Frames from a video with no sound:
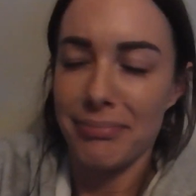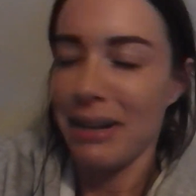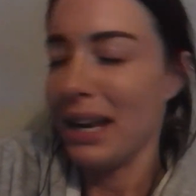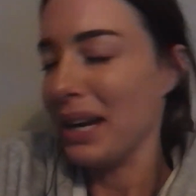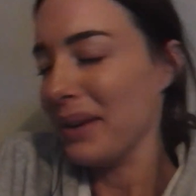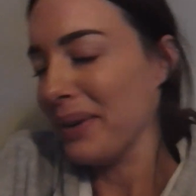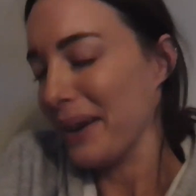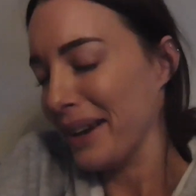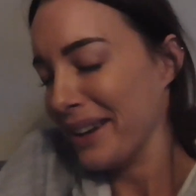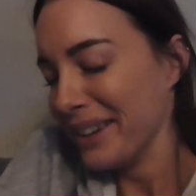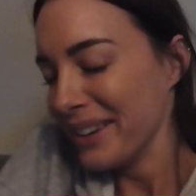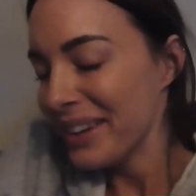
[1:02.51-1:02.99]

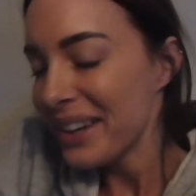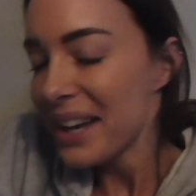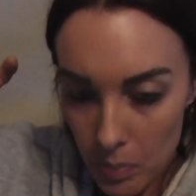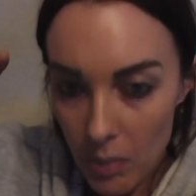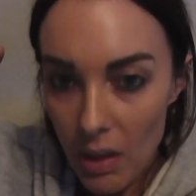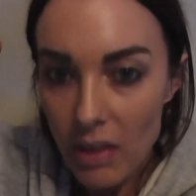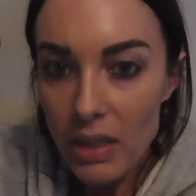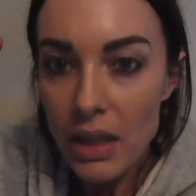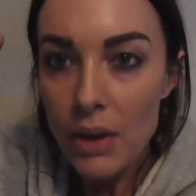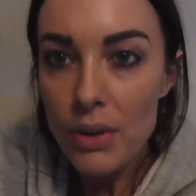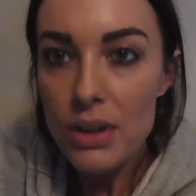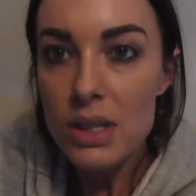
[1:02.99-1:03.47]
Anyway,
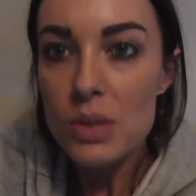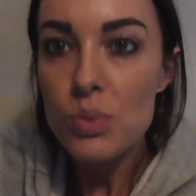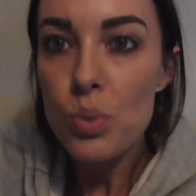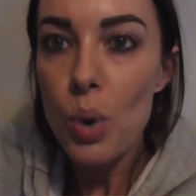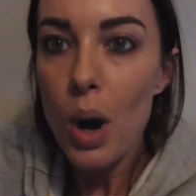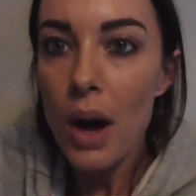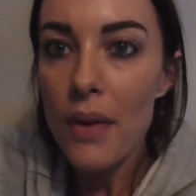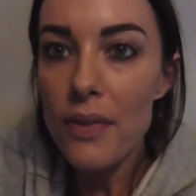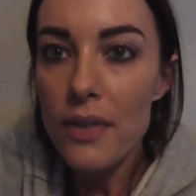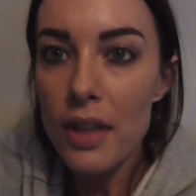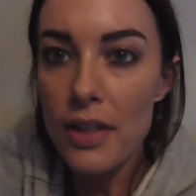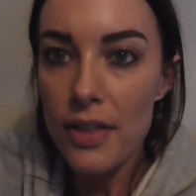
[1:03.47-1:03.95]
there is
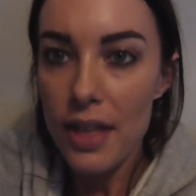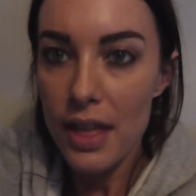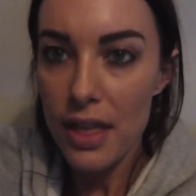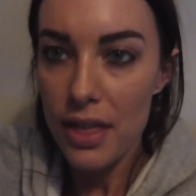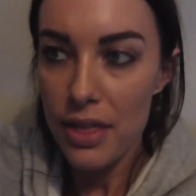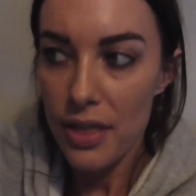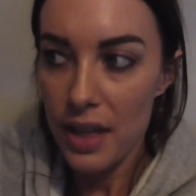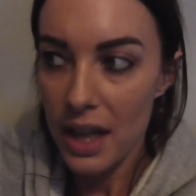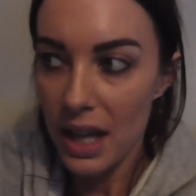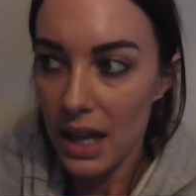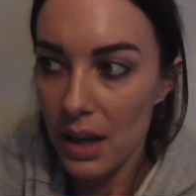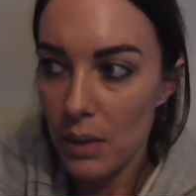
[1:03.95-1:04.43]
one that they
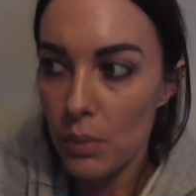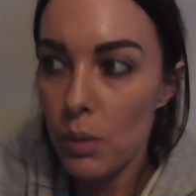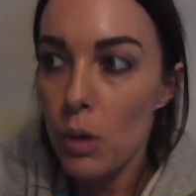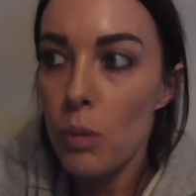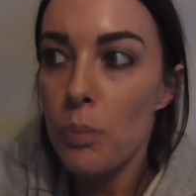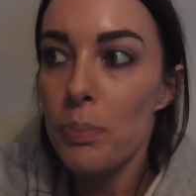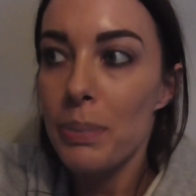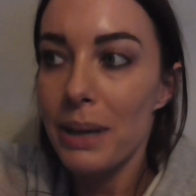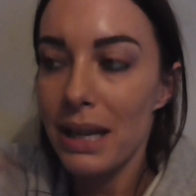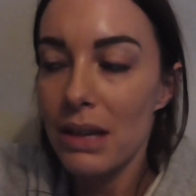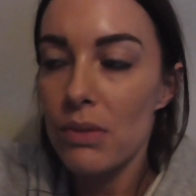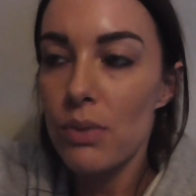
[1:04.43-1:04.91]
think
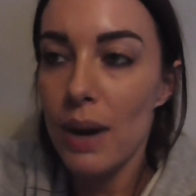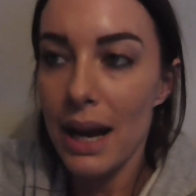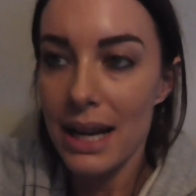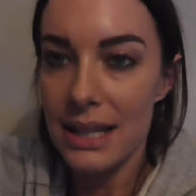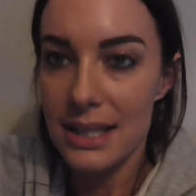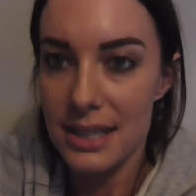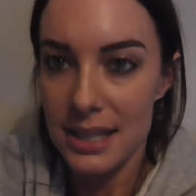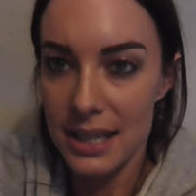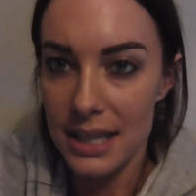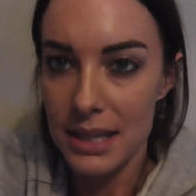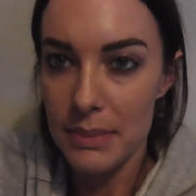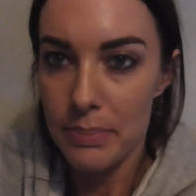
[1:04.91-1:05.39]
will be
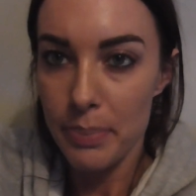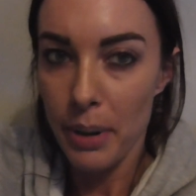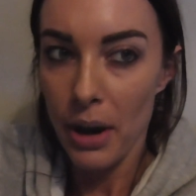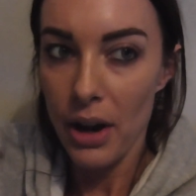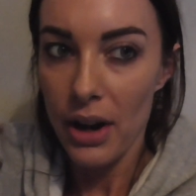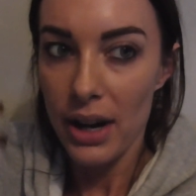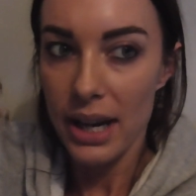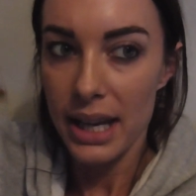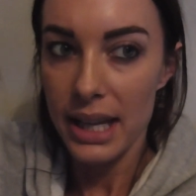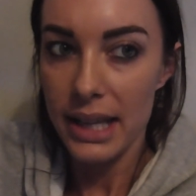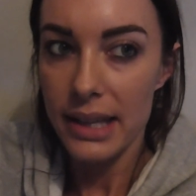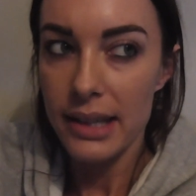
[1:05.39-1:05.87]
ready
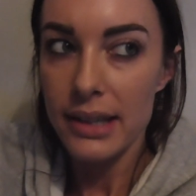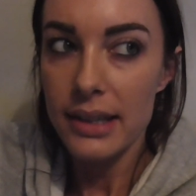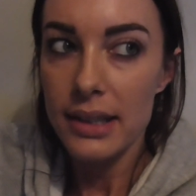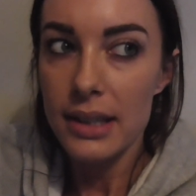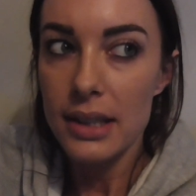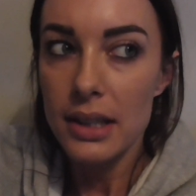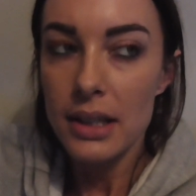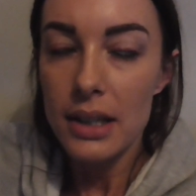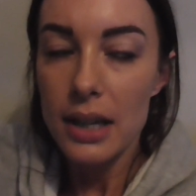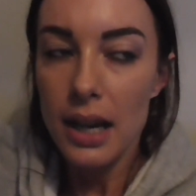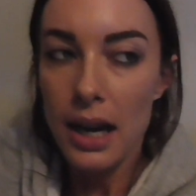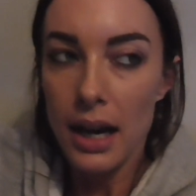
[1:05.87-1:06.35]
by
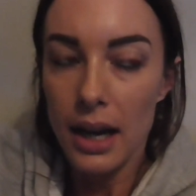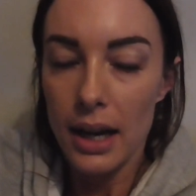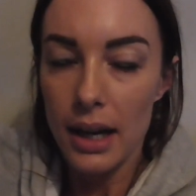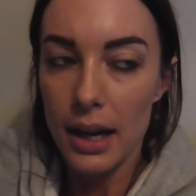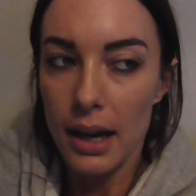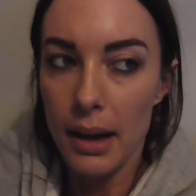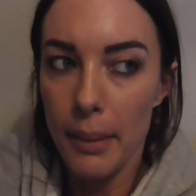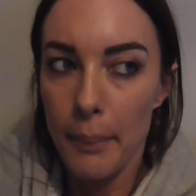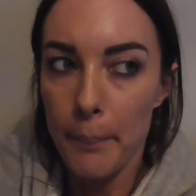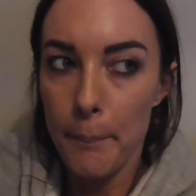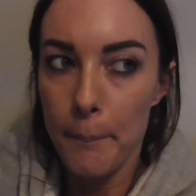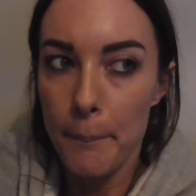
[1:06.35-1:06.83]

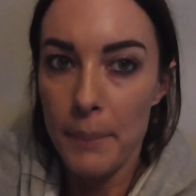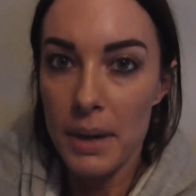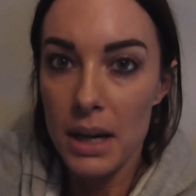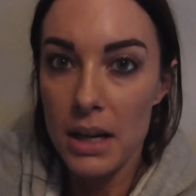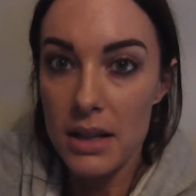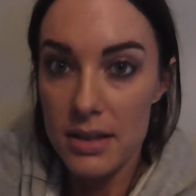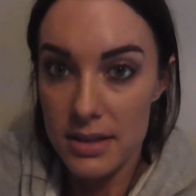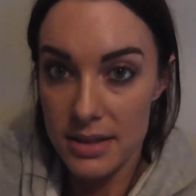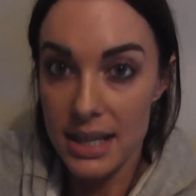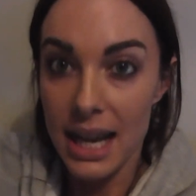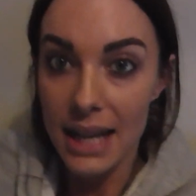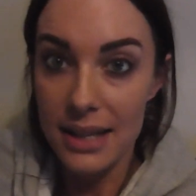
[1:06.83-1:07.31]

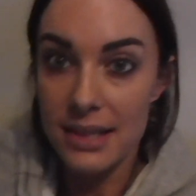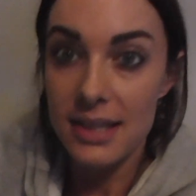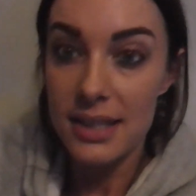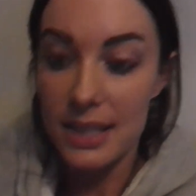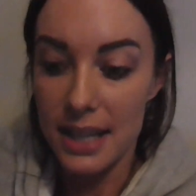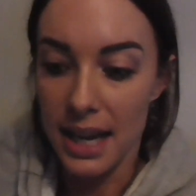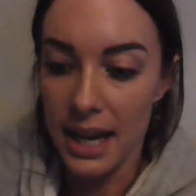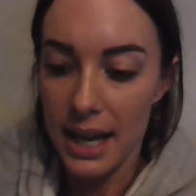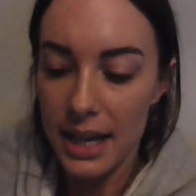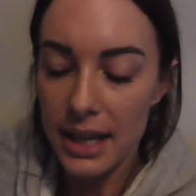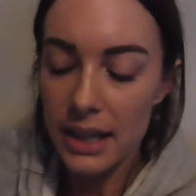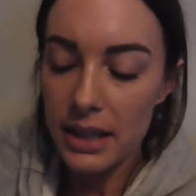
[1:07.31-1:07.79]

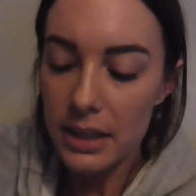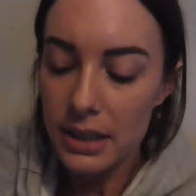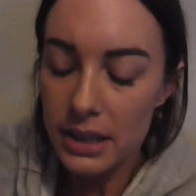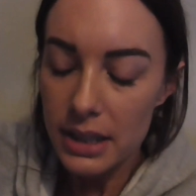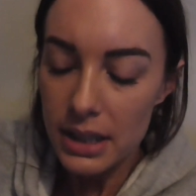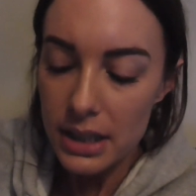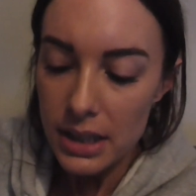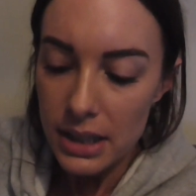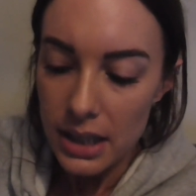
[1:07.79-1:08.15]
Saturday.